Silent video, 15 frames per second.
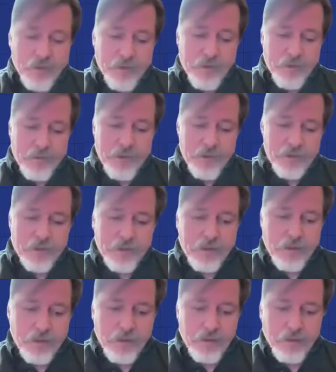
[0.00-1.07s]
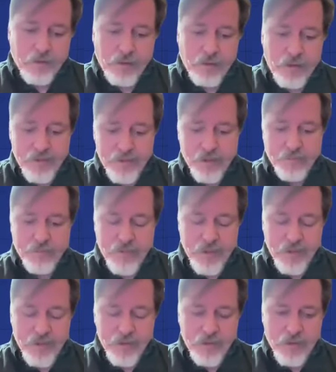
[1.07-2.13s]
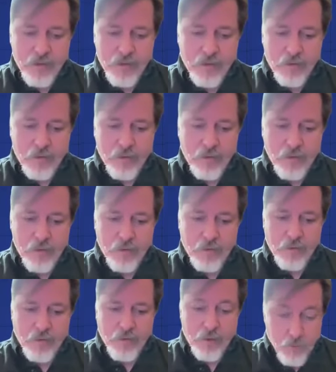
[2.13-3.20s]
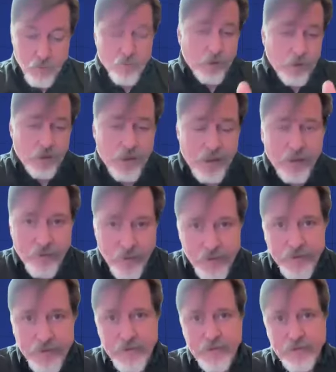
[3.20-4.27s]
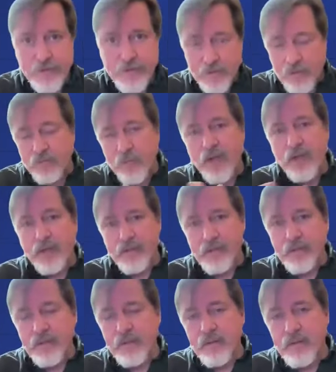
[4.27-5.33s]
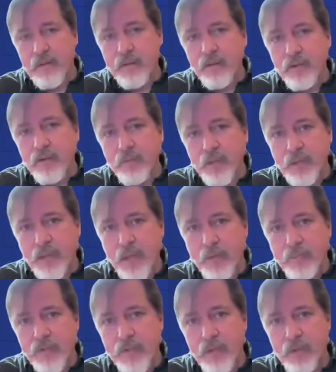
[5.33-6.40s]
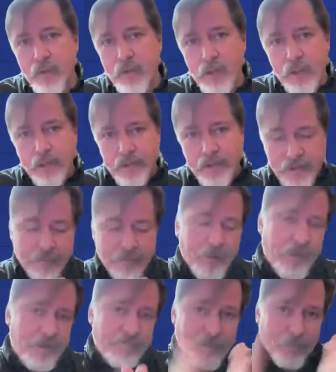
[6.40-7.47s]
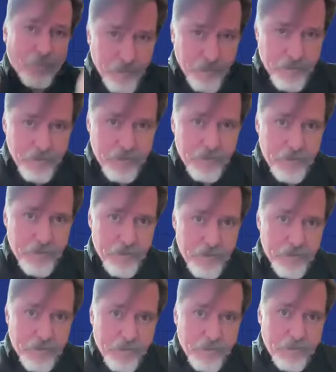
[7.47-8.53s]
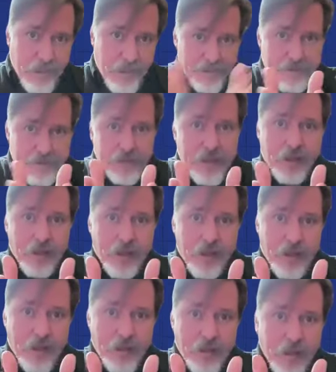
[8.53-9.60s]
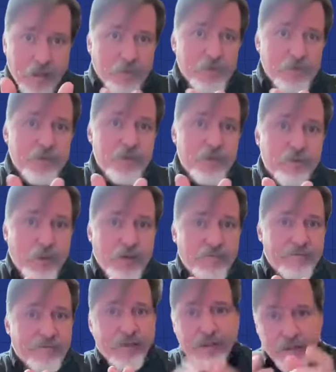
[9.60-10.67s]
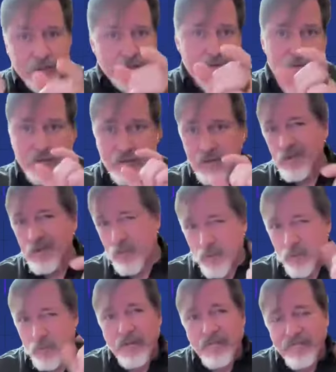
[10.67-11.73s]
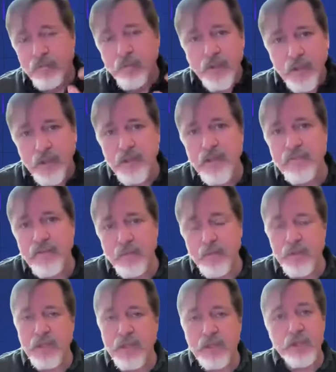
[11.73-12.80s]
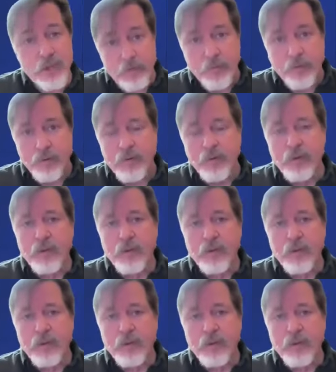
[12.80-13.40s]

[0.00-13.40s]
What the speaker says: essentially, our cloud services are your cloud instances, your spot instances that you're spinning up. So instead of paying for Windows instances, the SCL enables you to pay for Linux instances, which are about 40 to 70% cheaper.